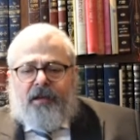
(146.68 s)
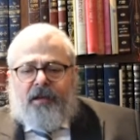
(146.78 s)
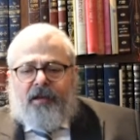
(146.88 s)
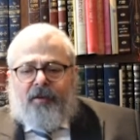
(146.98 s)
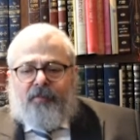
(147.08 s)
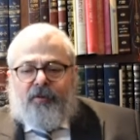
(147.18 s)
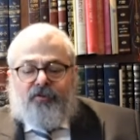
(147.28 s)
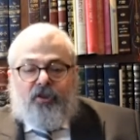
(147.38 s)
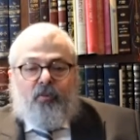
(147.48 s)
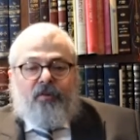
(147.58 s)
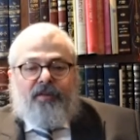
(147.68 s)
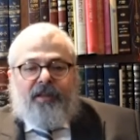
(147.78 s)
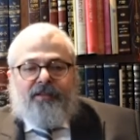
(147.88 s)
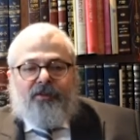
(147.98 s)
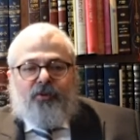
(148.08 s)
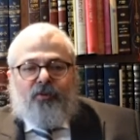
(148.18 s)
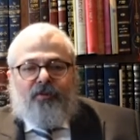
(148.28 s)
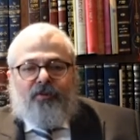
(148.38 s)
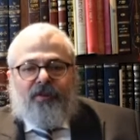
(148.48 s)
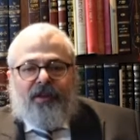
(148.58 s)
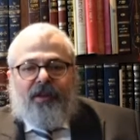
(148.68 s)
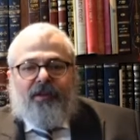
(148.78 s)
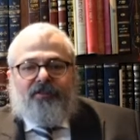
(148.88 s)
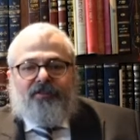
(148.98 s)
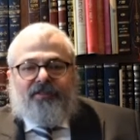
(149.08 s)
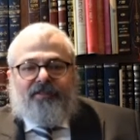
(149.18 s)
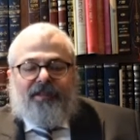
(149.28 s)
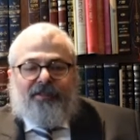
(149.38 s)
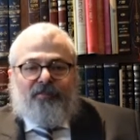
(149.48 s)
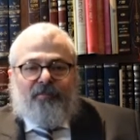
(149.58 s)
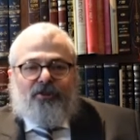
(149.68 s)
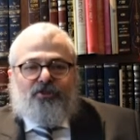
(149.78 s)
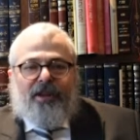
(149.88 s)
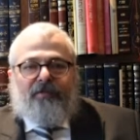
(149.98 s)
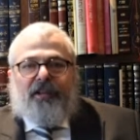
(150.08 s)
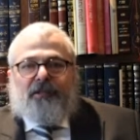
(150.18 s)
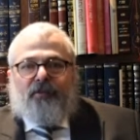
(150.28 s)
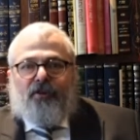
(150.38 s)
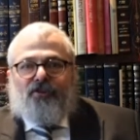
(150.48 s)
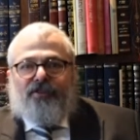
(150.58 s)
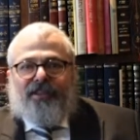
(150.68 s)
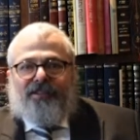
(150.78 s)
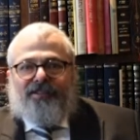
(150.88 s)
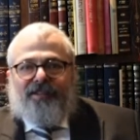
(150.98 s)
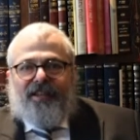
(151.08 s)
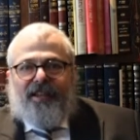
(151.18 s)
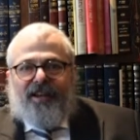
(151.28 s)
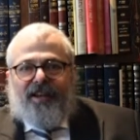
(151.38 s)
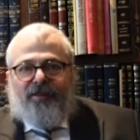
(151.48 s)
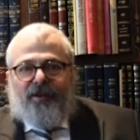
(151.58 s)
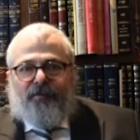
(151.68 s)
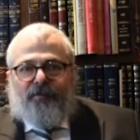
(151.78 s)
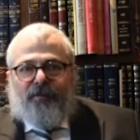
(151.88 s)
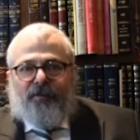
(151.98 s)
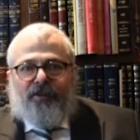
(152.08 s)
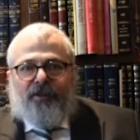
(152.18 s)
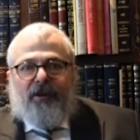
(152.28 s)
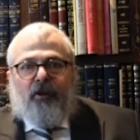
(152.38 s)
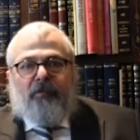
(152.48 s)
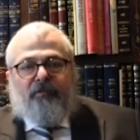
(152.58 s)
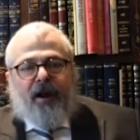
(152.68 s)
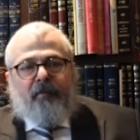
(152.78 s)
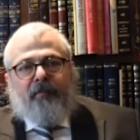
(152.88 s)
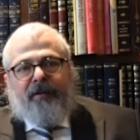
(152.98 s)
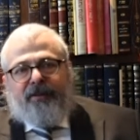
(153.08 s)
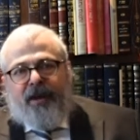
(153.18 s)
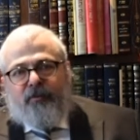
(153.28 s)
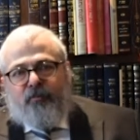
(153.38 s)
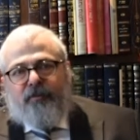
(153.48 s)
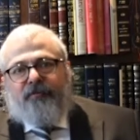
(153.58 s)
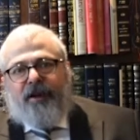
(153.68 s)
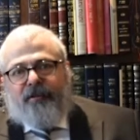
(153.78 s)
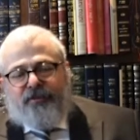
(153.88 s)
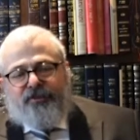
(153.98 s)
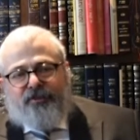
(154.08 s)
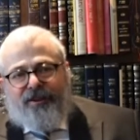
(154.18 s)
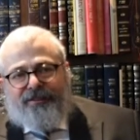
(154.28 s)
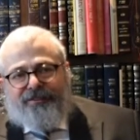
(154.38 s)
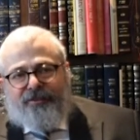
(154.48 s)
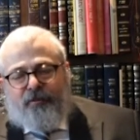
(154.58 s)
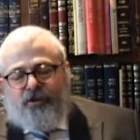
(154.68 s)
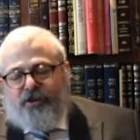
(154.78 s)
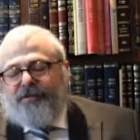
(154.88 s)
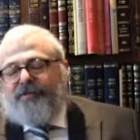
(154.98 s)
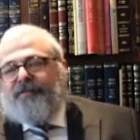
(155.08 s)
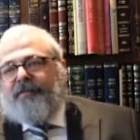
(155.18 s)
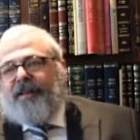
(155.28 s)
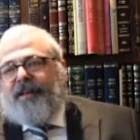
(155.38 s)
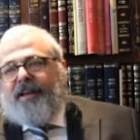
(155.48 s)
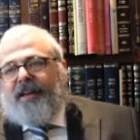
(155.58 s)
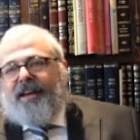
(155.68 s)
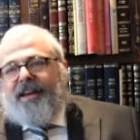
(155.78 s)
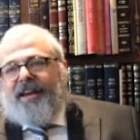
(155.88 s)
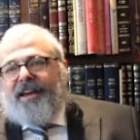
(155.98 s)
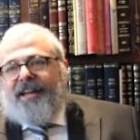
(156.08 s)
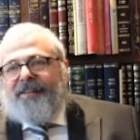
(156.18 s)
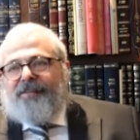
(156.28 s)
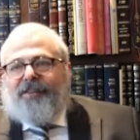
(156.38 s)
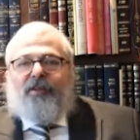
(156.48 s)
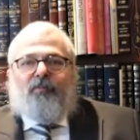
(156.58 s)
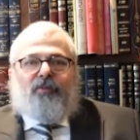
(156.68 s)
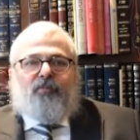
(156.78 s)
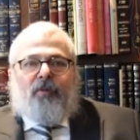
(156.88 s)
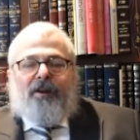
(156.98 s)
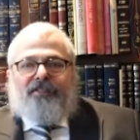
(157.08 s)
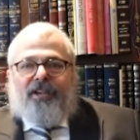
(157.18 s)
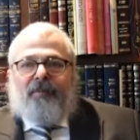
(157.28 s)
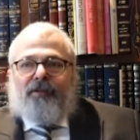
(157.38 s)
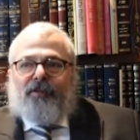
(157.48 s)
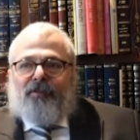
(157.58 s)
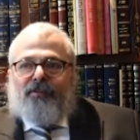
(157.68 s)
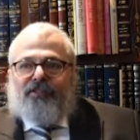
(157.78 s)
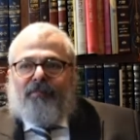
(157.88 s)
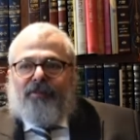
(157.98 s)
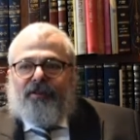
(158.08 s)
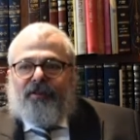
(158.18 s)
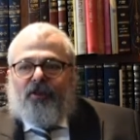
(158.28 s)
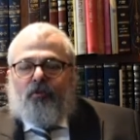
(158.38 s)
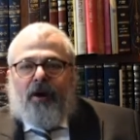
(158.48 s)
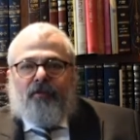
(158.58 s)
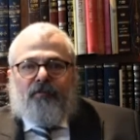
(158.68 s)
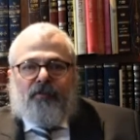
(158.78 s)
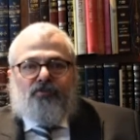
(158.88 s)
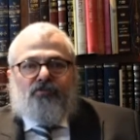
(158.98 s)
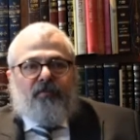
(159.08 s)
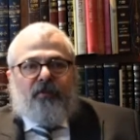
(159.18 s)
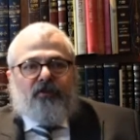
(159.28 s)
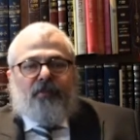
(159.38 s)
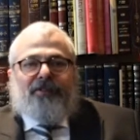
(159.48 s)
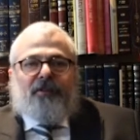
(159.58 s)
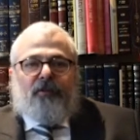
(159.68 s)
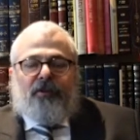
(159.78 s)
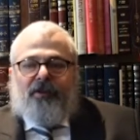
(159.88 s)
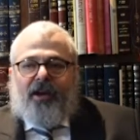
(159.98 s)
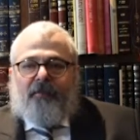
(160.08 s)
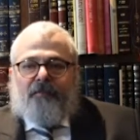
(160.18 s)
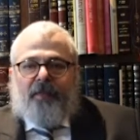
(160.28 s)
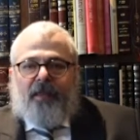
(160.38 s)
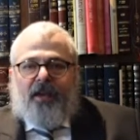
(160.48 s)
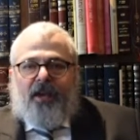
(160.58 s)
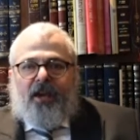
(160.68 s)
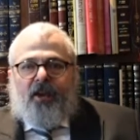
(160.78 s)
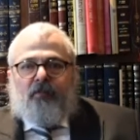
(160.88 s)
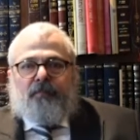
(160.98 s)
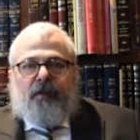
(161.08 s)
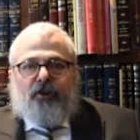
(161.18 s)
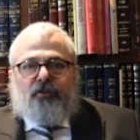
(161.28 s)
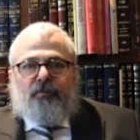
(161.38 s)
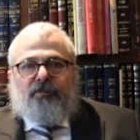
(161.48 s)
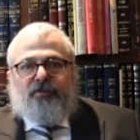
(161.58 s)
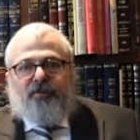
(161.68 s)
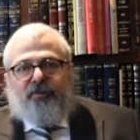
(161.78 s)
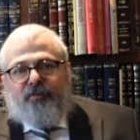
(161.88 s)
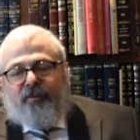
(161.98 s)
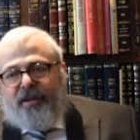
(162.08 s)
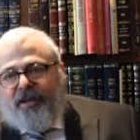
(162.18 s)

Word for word: Uh, because you're worried that your eggs, as you mentioned, have an expiration date, and therefore they may not be viable by the time you will find Mr. Right, your Bashert. And today, what one is able to do is something quite revolutionary, because once upon a time, it was possible to